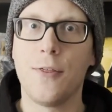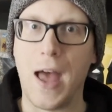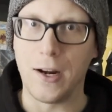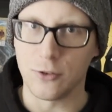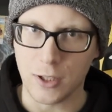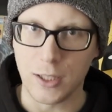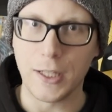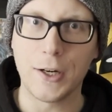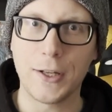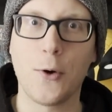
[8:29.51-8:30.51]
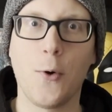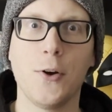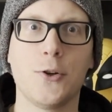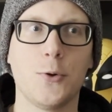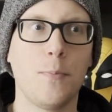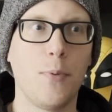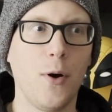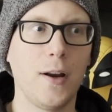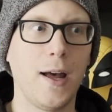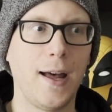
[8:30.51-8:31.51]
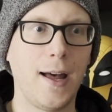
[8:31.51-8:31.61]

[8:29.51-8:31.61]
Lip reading: That is clearly going to put